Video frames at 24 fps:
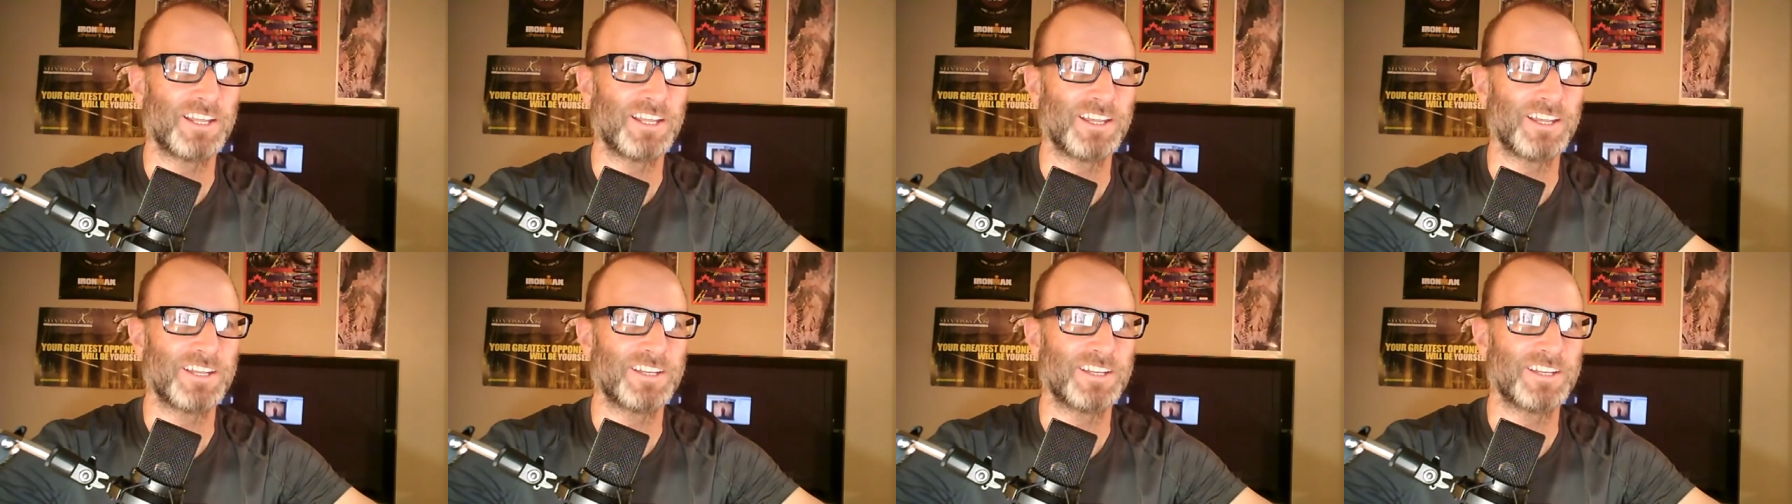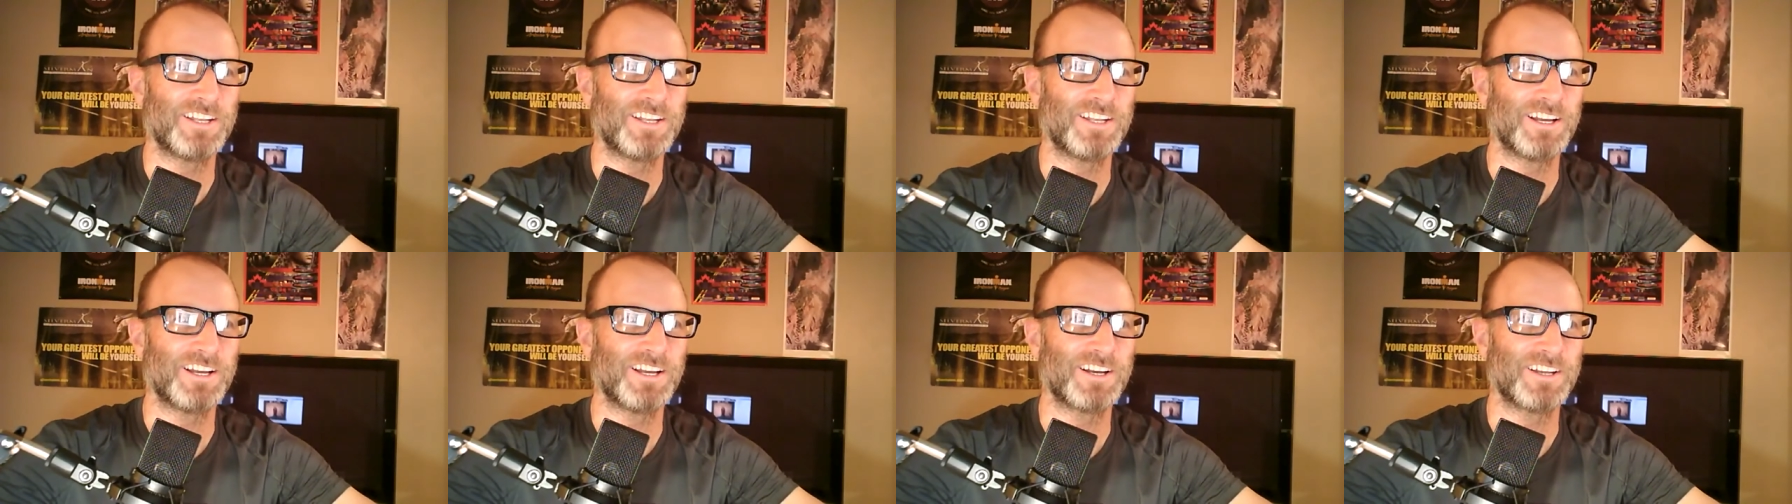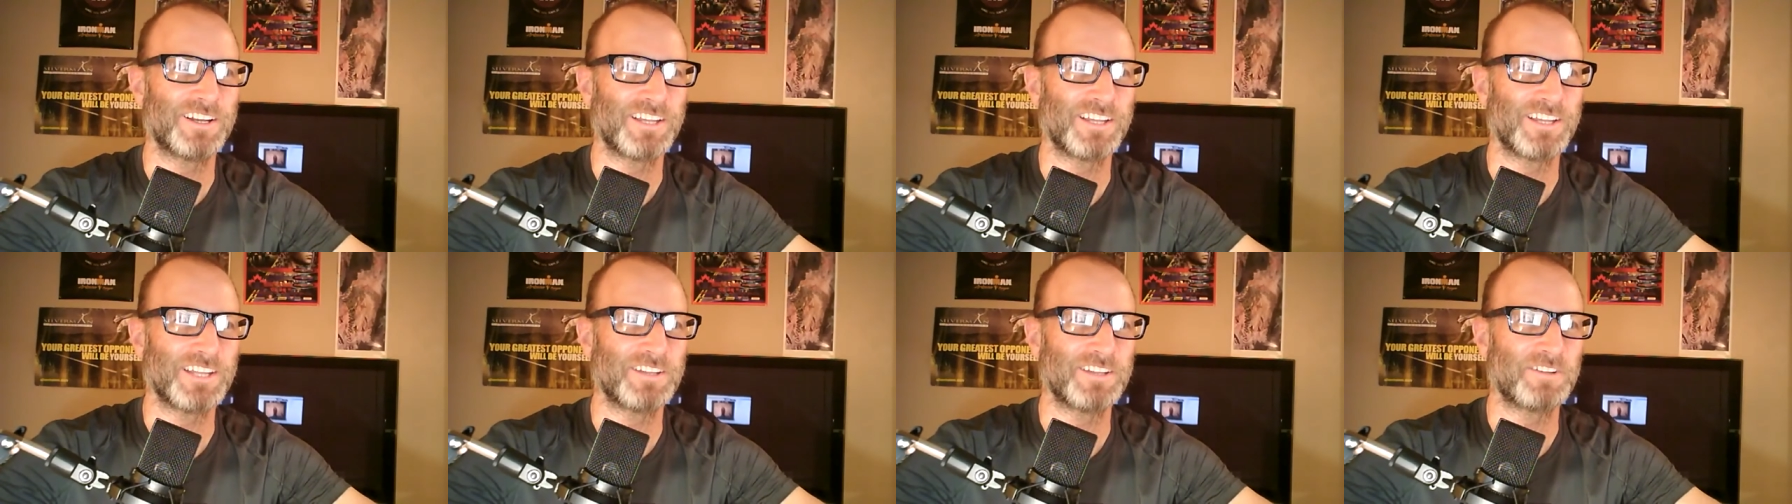
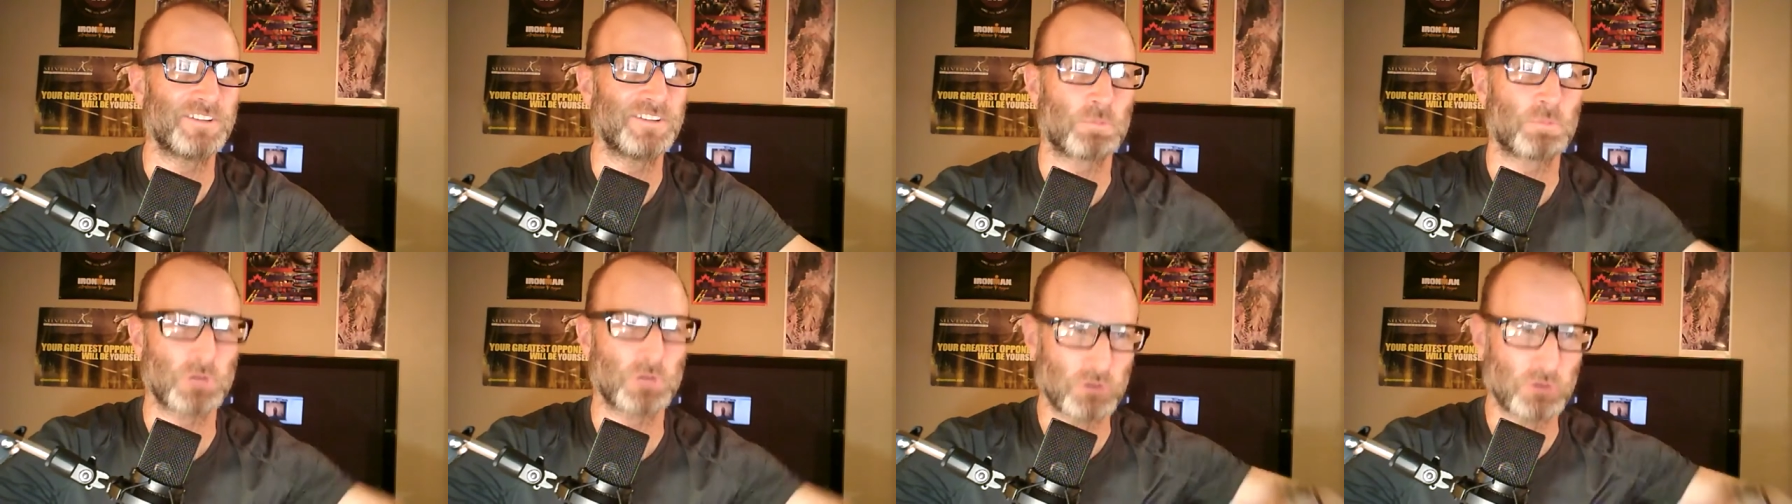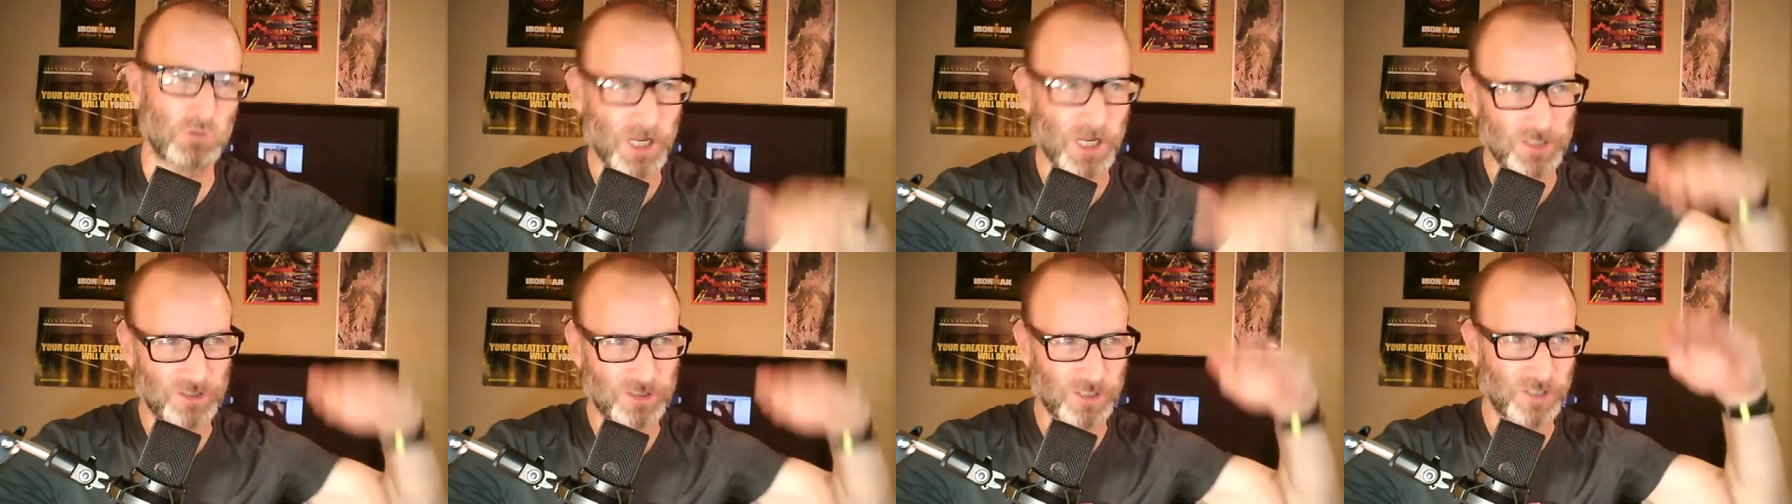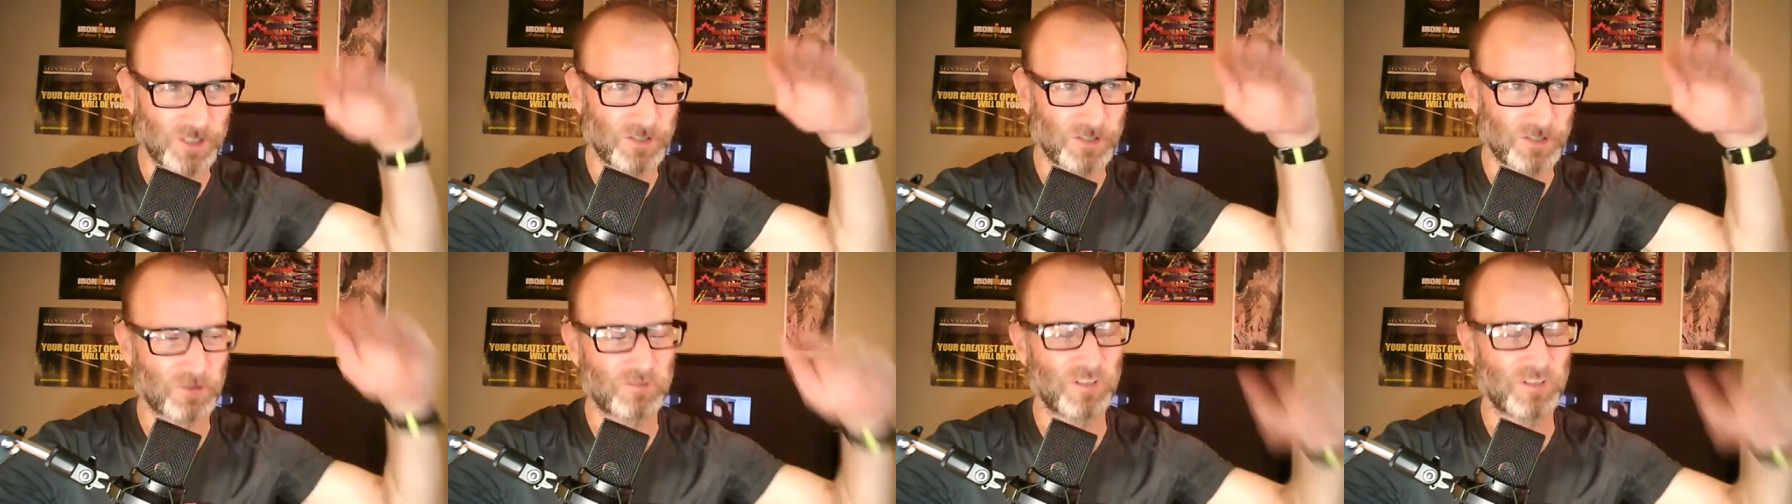and your
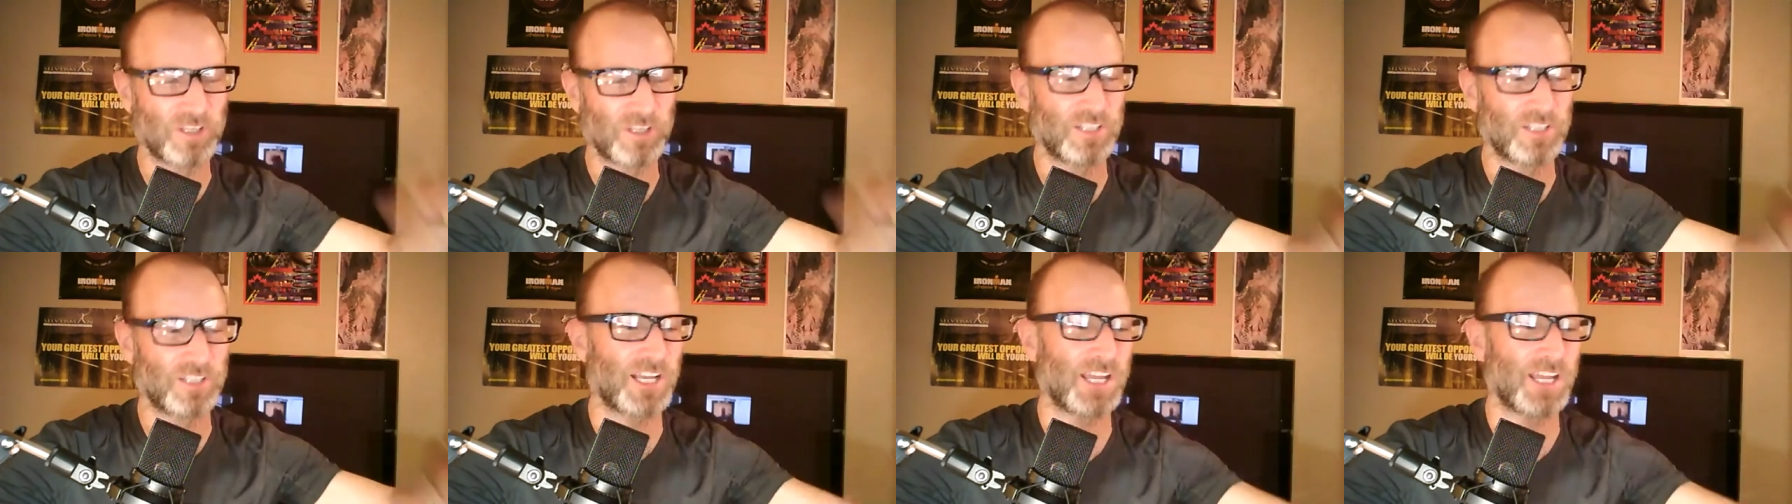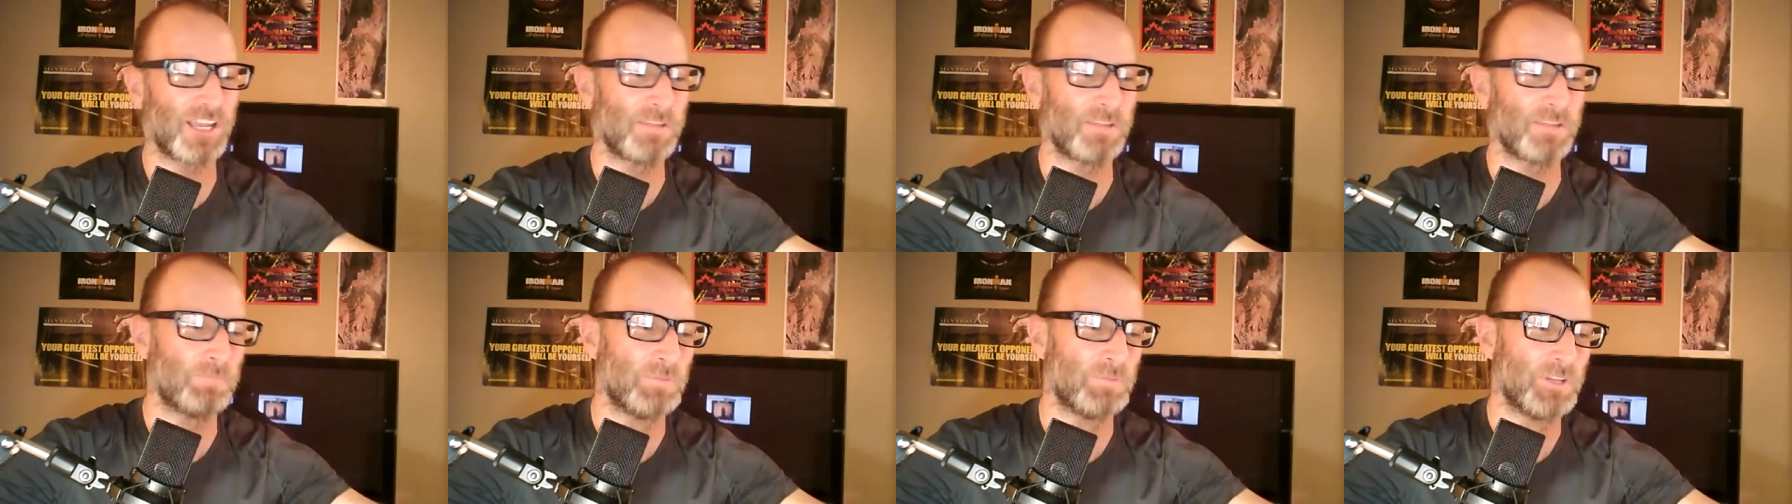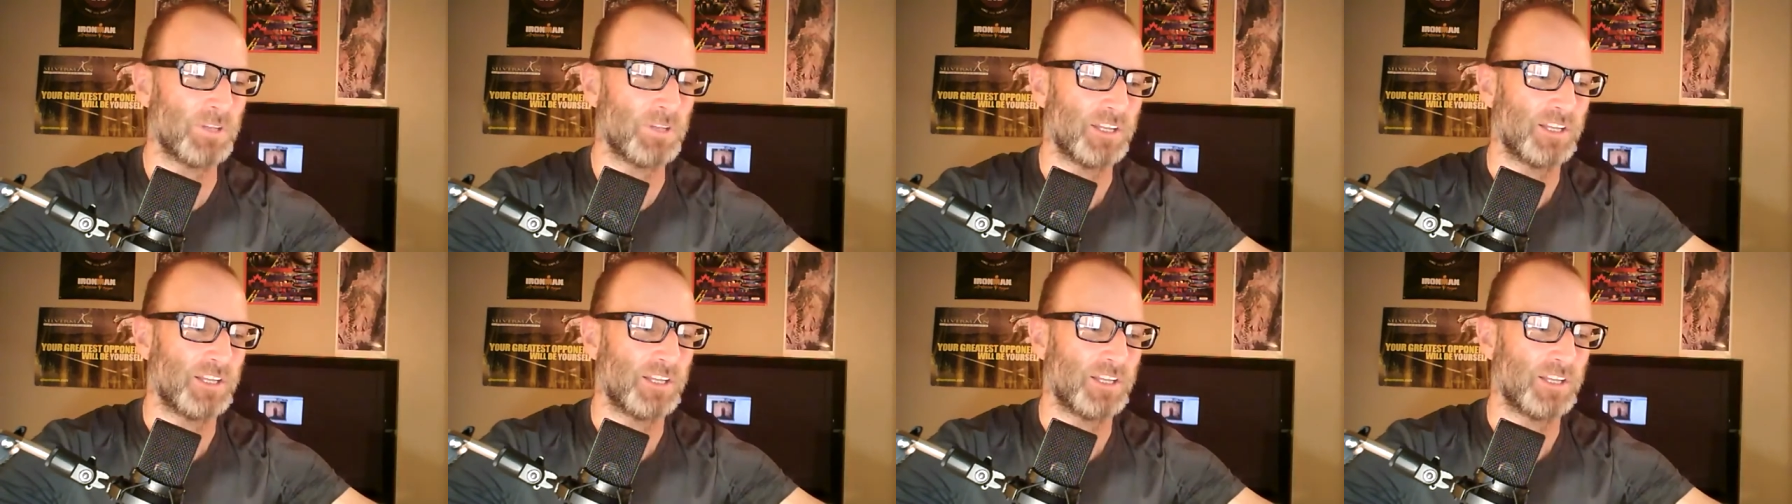progression over the time.